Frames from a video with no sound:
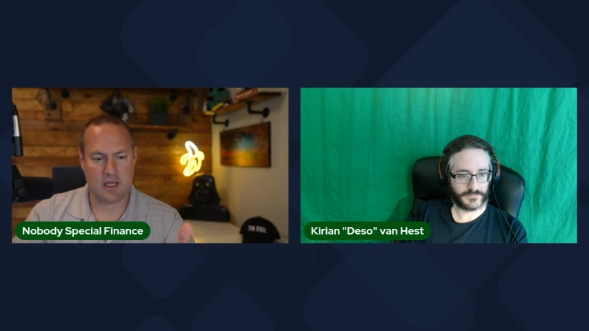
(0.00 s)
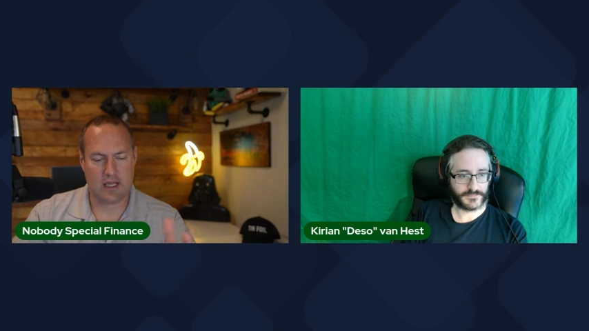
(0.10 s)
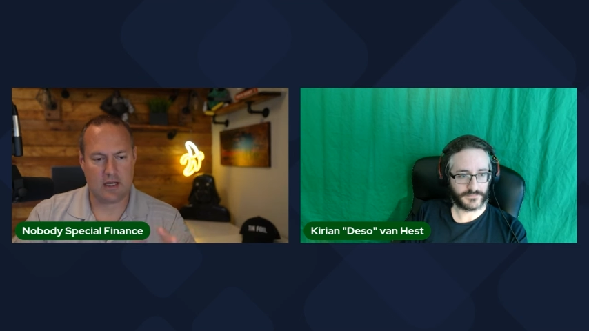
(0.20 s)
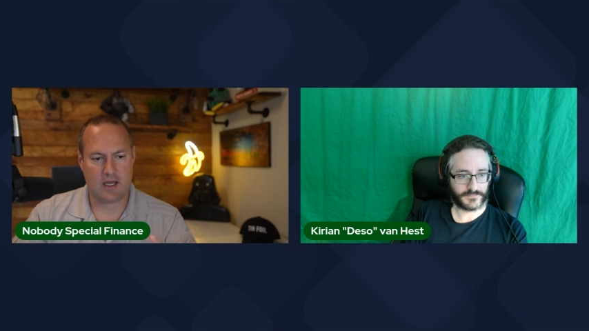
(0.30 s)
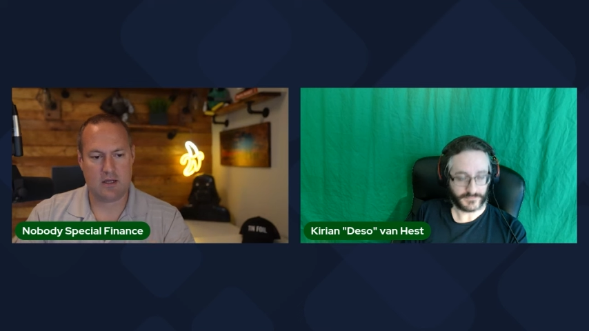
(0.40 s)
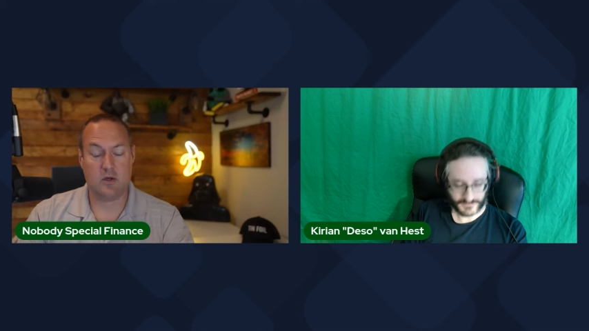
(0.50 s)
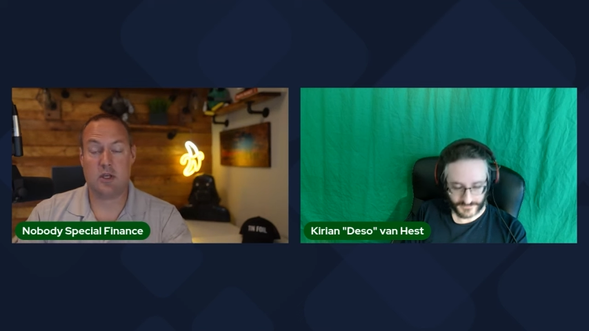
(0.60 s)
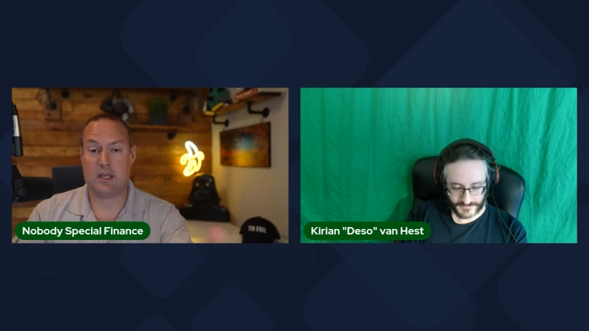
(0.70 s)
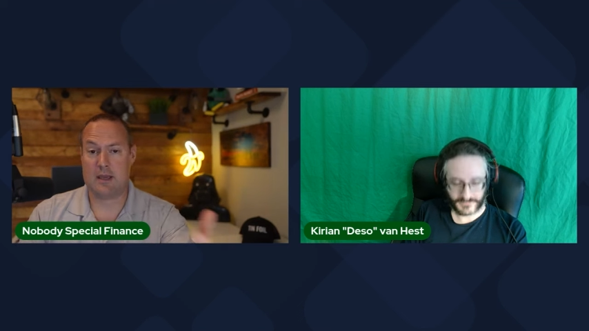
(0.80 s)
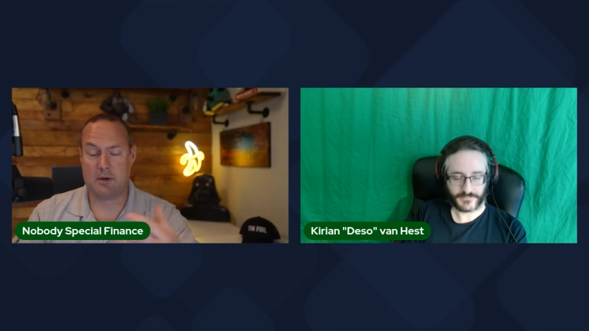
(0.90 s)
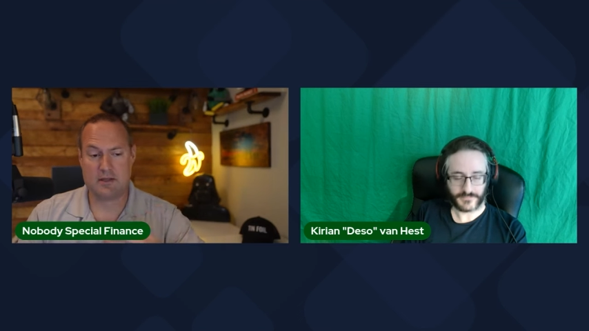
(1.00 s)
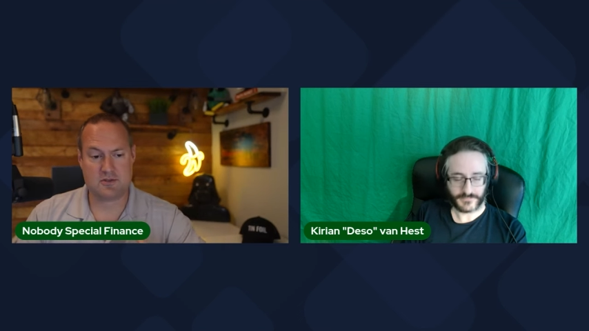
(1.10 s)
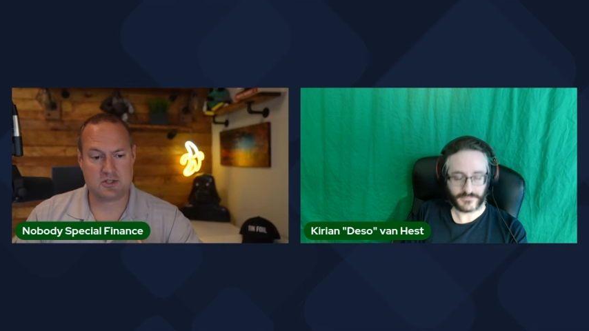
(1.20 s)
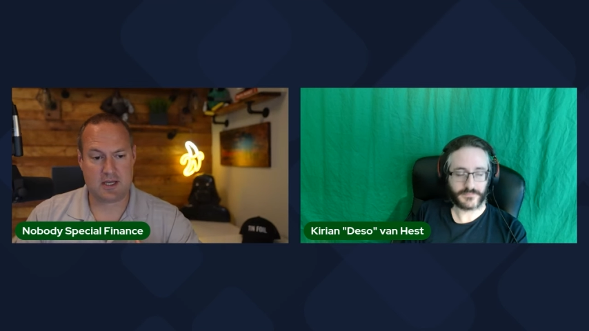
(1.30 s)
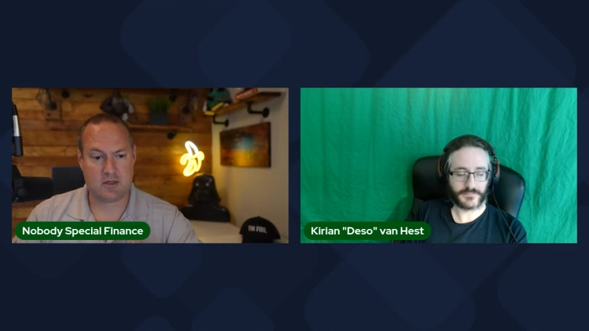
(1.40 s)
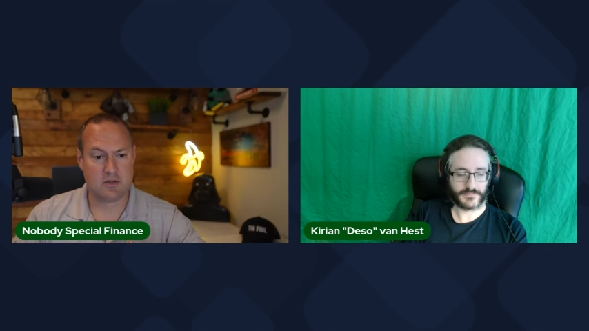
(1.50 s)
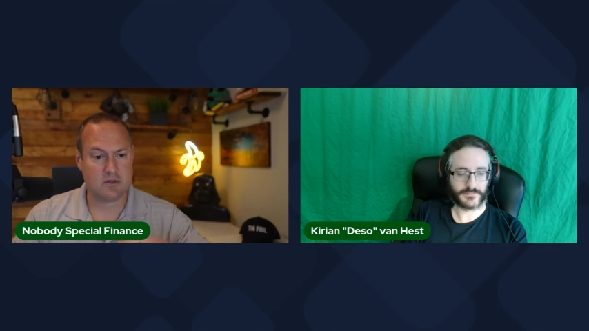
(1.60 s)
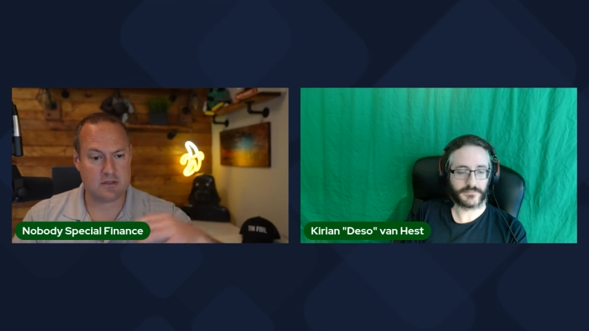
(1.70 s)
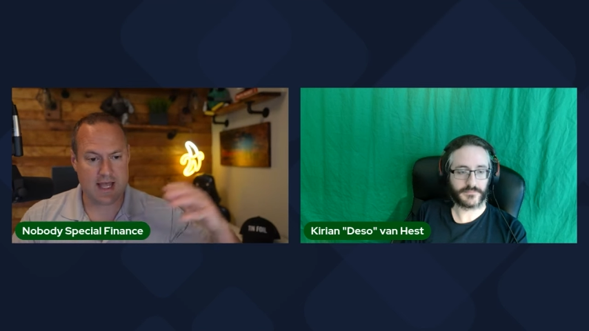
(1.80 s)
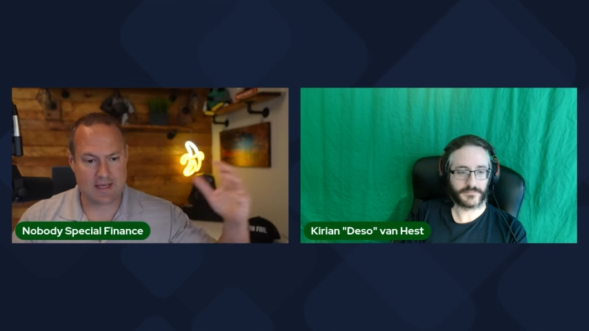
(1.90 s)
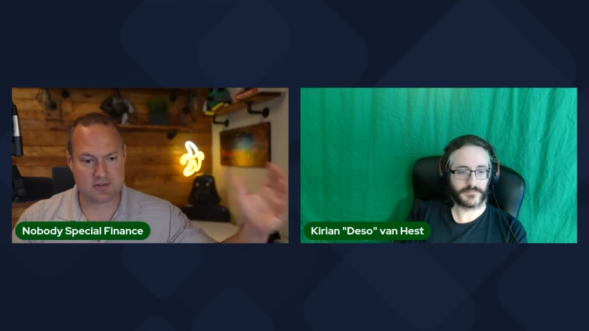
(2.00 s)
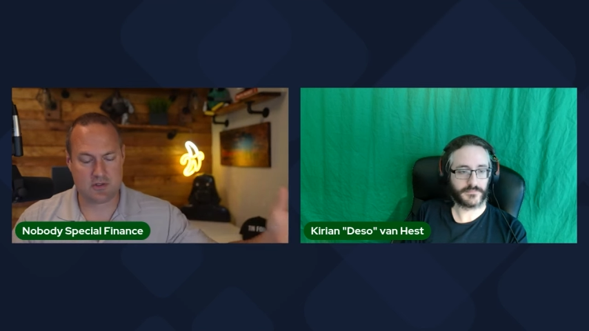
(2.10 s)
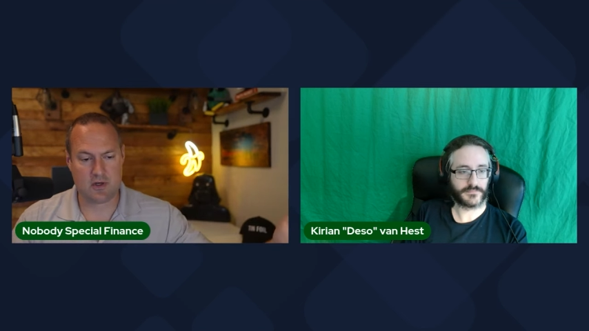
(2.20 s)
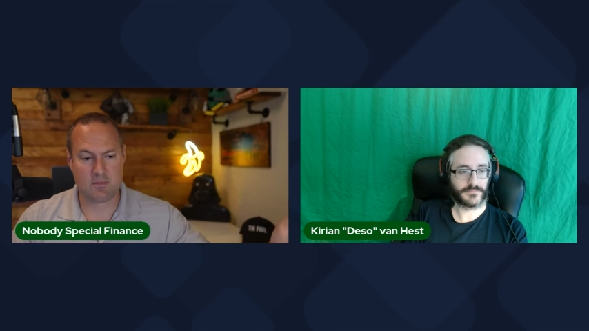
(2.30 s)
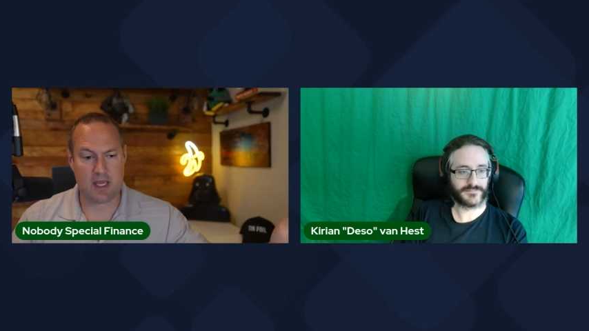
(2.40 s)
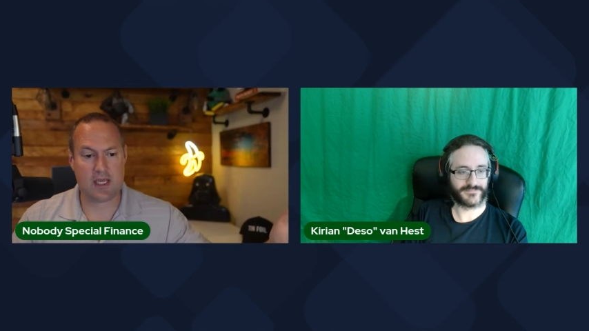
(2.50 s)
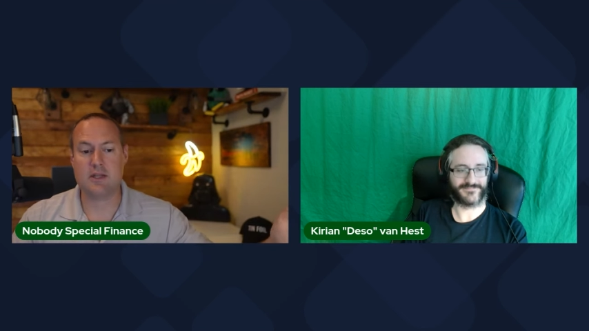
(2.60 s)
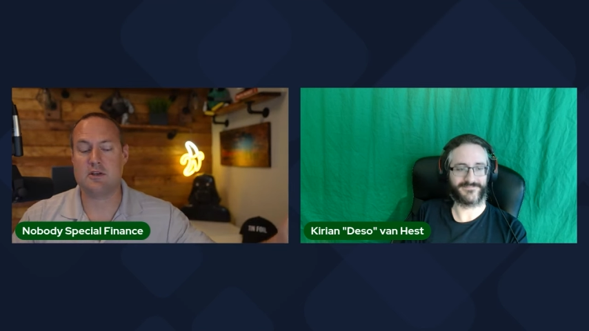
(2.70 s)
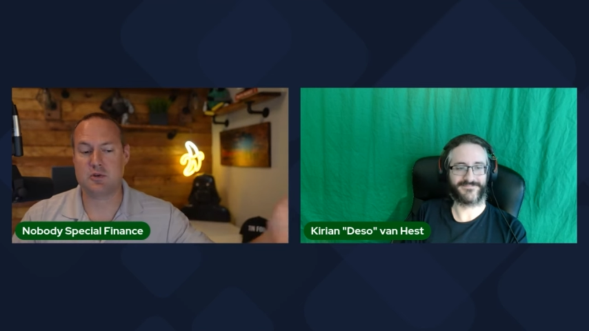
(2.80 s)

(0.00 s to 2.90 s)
Speaker 1: I, I know you came on this channel last year in May and you mm-hmm.